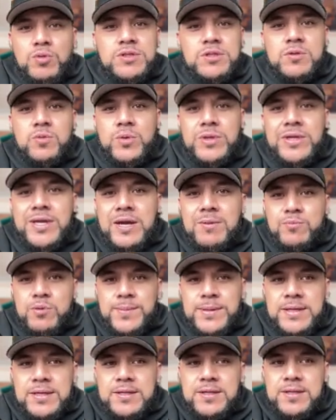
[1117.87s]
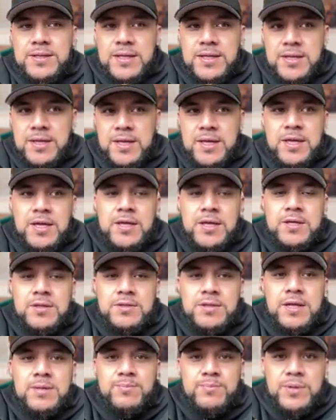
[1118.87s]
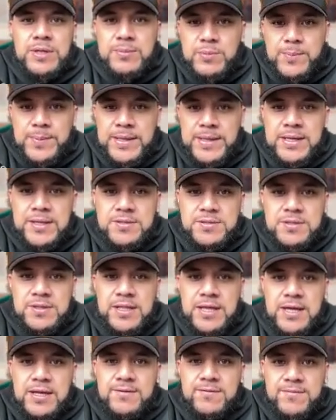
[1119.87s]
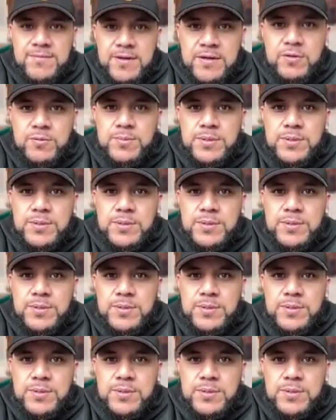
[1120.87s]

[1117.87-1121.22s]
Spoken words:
into the week unprepared, then be prepared to fail.